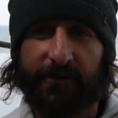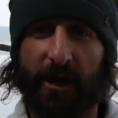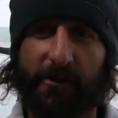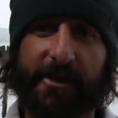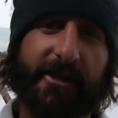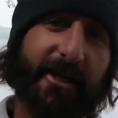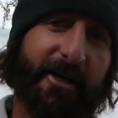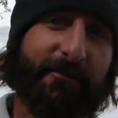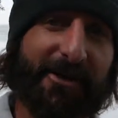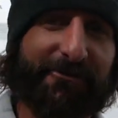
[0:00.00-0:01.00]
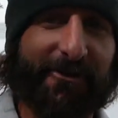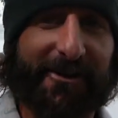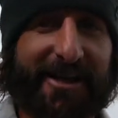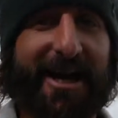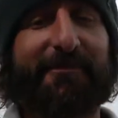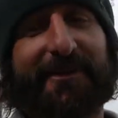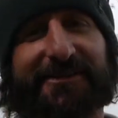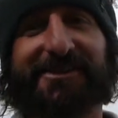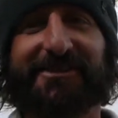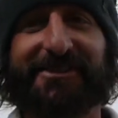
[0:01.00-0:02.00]
So we did get a beachfront camp,
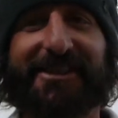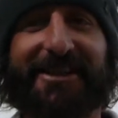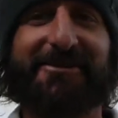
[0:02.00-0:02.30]
as you can see,